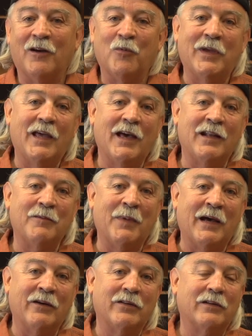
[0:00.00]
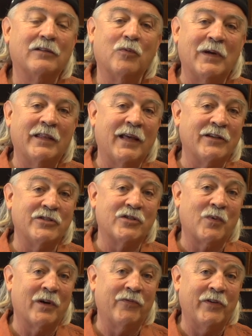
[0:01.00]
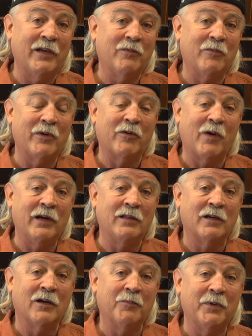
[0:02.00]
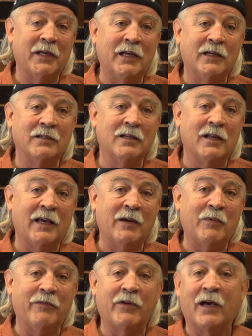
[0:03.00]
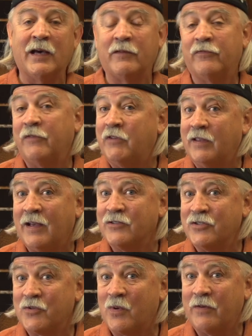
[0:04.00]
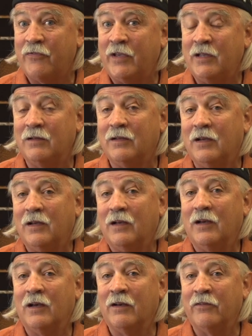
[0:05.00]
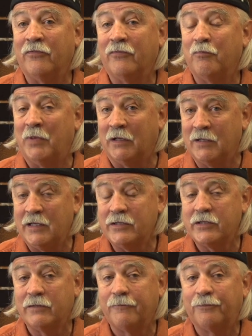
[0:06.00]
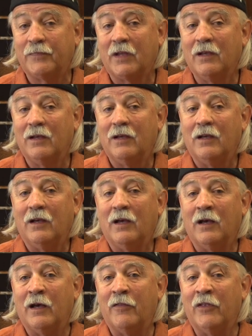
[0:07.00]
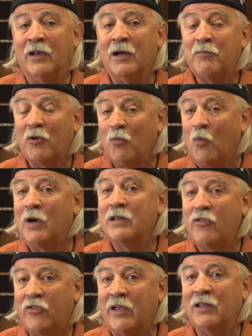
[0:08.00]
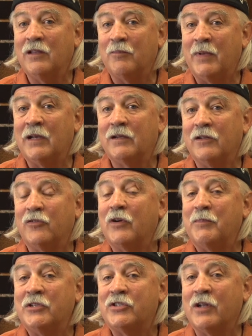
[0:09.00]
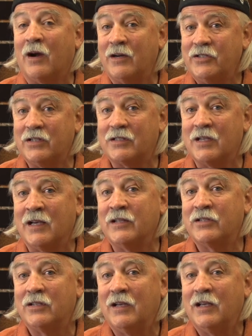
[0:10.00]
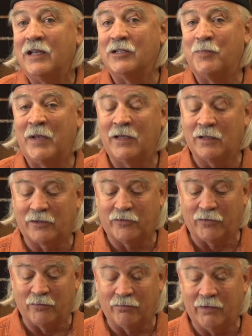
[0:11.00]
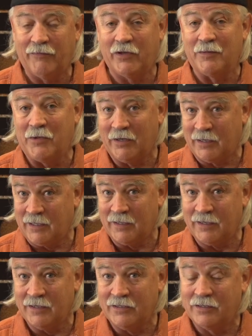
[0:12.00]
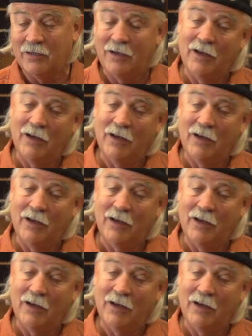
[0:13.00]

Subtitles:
We had about 20,000 square feet when we acquired the company, and today we've got 50,000 square feet of buildings. The number one thing that Bend contributes to our success is being the terrific community it is,